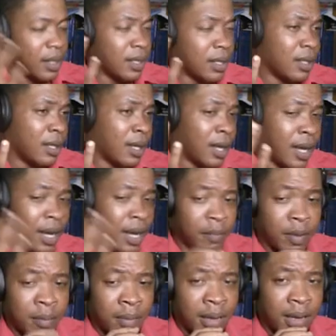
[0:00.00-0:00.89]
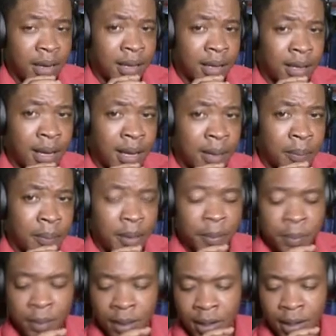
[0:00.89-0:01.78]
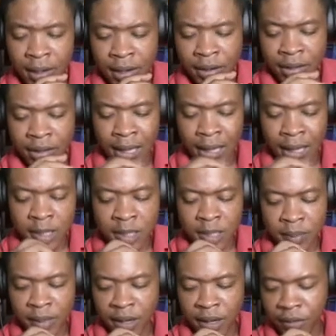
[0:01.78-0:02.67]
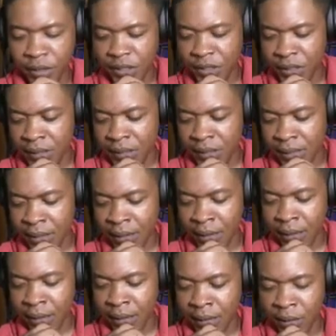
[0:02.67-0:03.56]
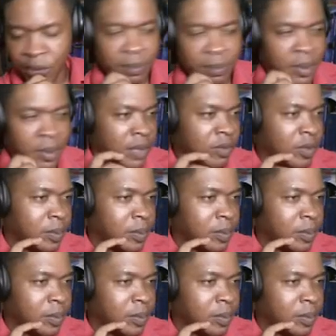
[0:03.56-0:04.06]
Yeah, I've been meeting a lot of people on here claiming to be Christians and they don't believe the